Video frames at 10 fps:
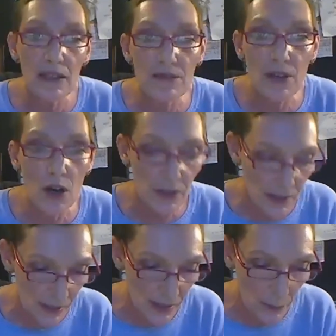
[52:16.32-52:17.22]
of
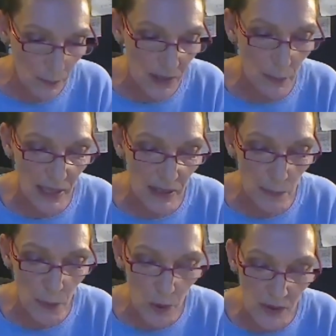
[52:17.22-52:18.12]
concepts makes
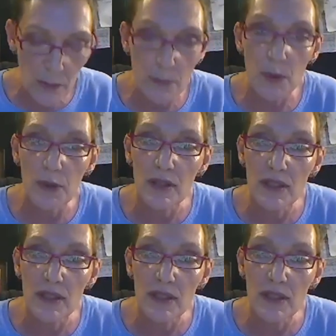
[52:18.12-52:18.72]
possible,